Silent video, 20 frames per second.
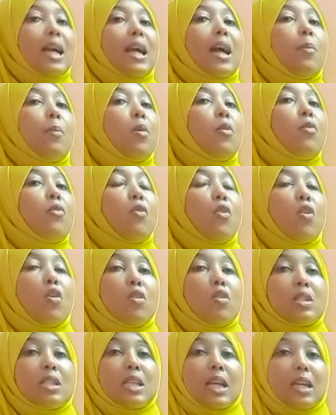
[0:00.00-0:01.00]
Carbon
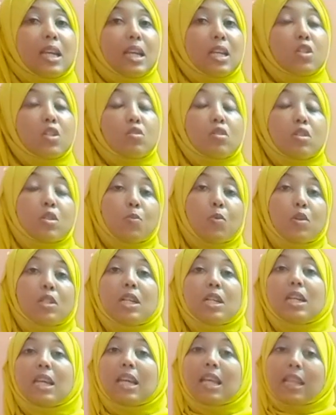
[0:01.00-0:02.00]
4 oxide is
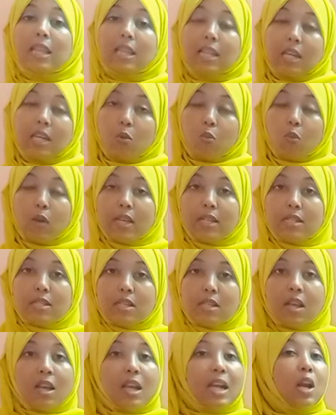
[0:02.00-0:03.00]
transported in three
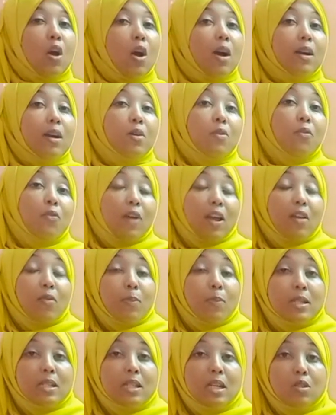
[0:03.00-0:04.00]
ways. Now around
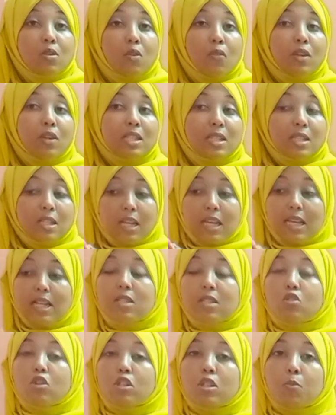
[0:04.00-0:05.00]
5% of it
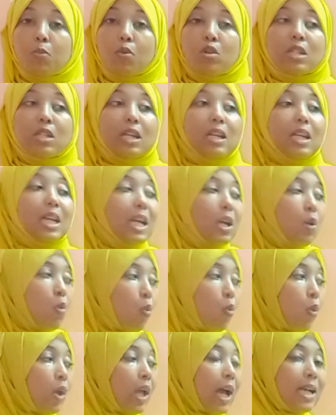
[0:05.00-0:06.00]
is transported
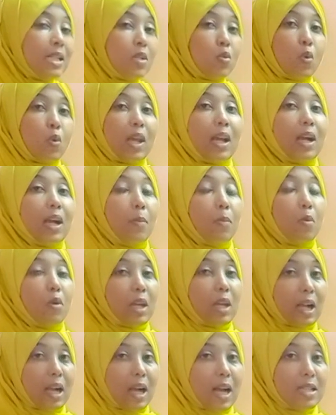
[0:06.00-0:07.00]
as weak
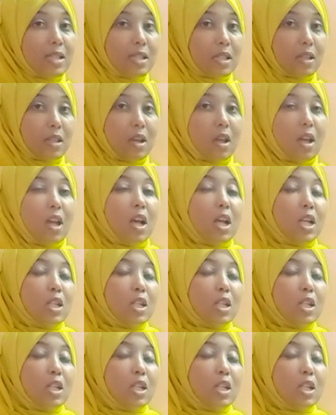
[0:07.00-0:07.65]
carbonic acid.